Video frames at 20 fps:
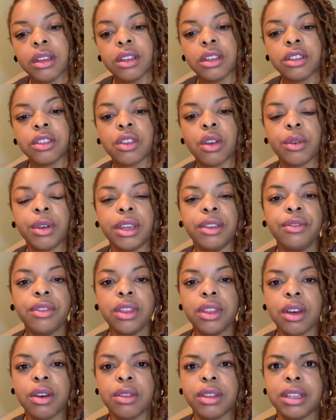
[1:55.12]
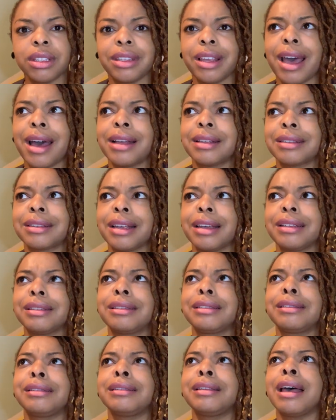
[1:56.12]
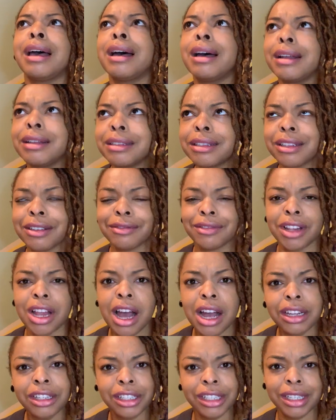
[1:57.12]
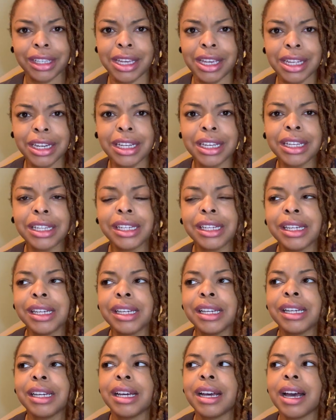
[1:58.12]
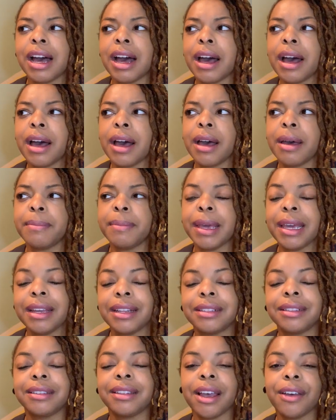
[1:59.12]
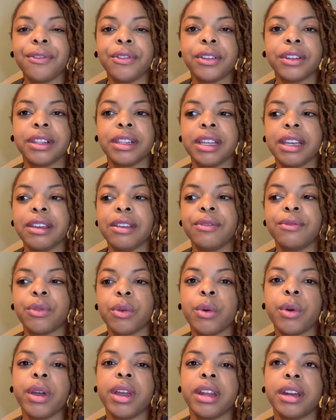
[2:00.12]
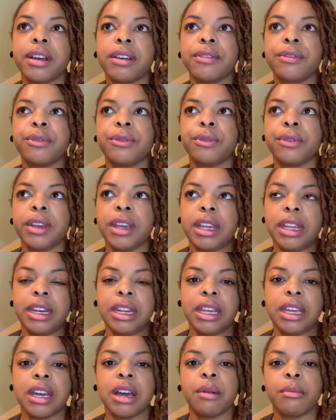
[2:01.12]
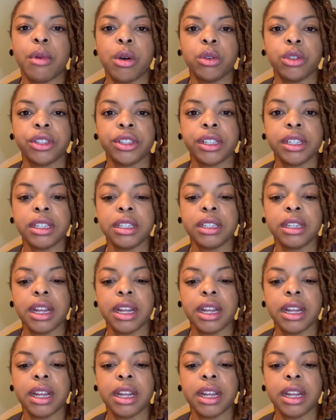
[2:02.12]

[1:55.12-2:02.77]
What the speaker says: So even though this has tons of logic in it, it's definitely void of any emotion,